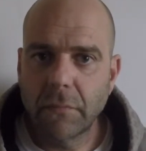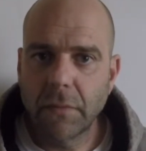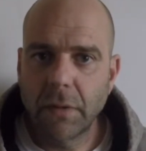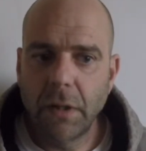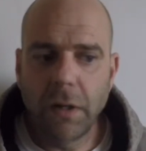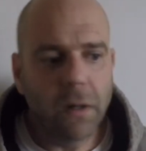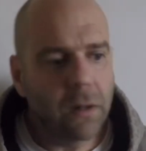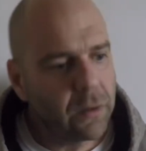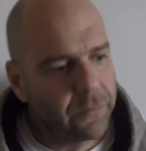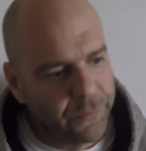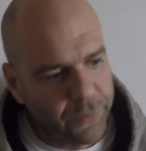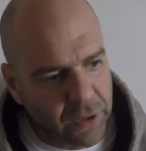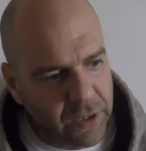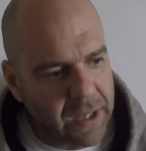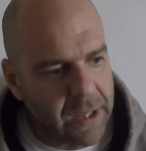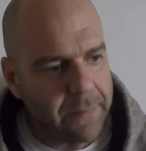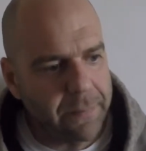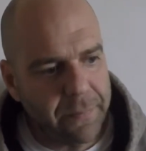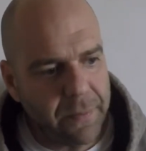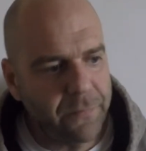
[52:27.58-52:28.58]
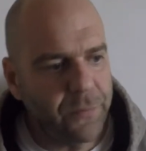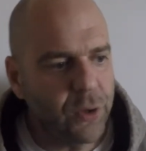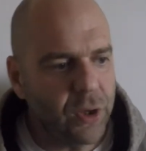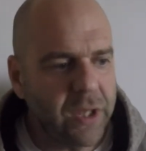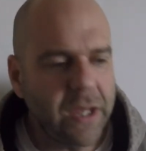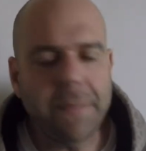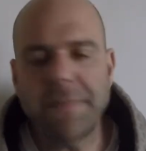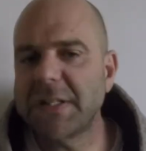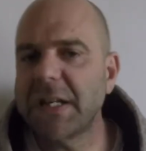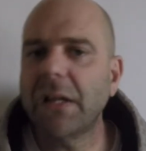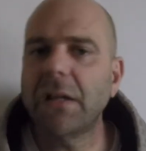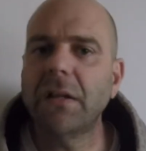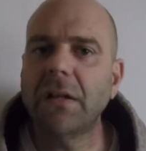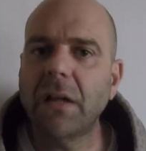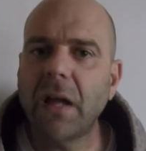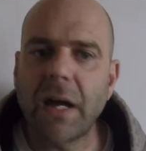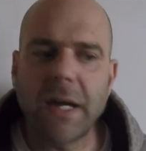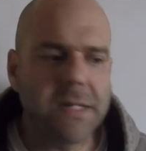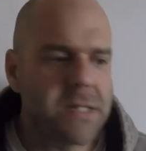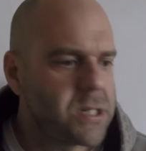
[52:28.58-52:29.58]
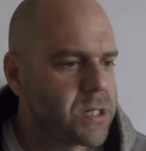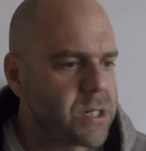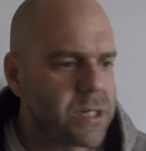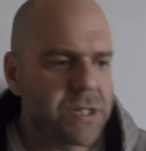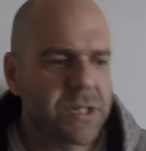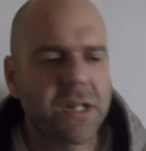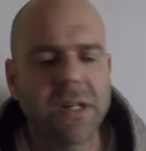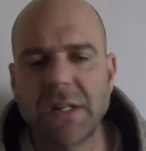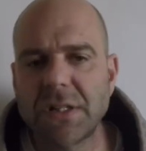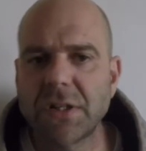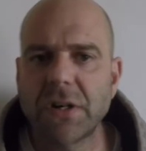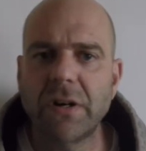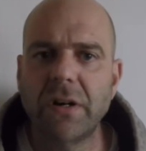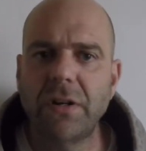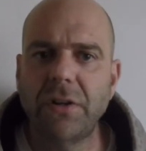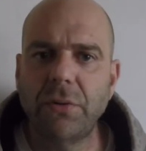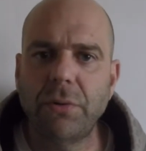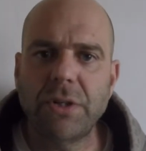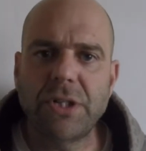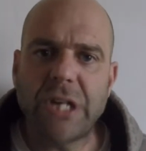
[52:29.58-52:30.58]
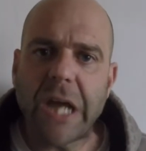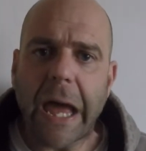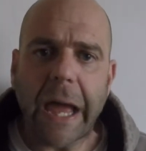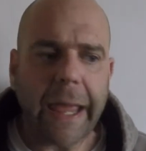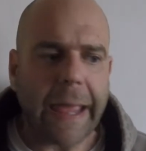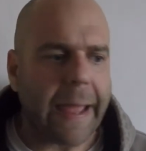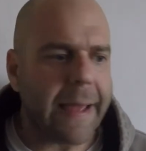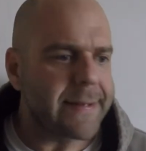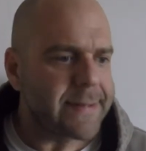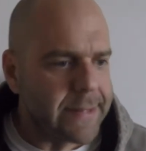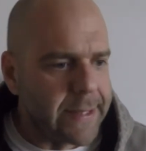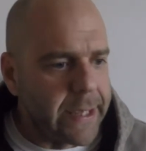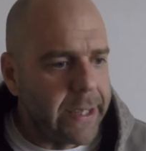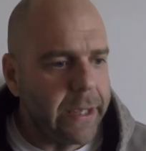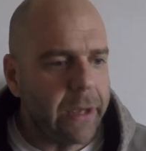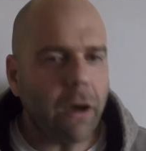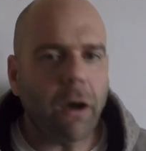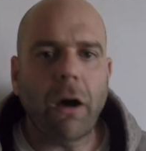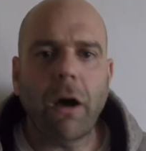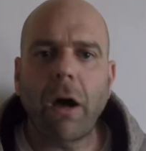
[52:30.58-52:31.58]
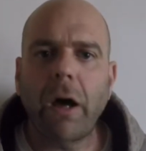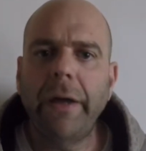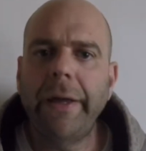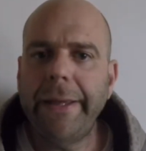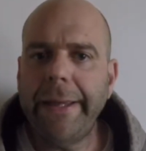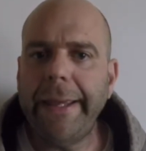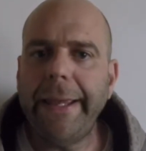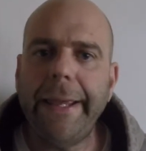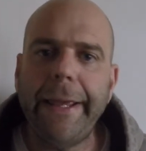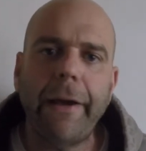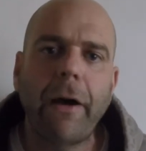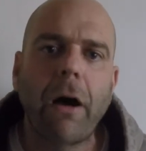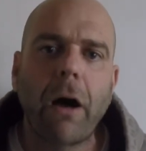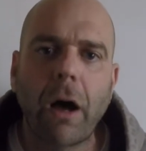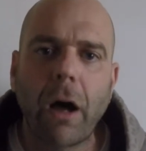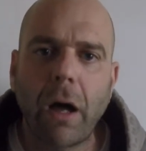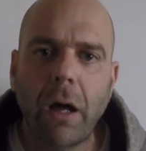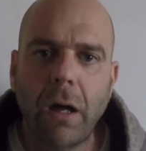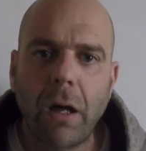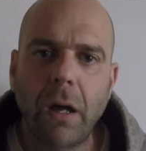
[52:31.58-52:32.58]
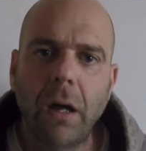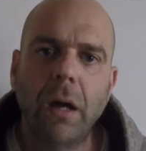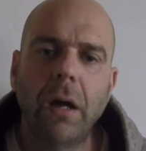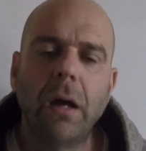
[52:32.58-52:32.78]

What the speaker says: You know, if you keep telling lies, you're just gonna turn into a jackass. Eeyaw, eeyaw.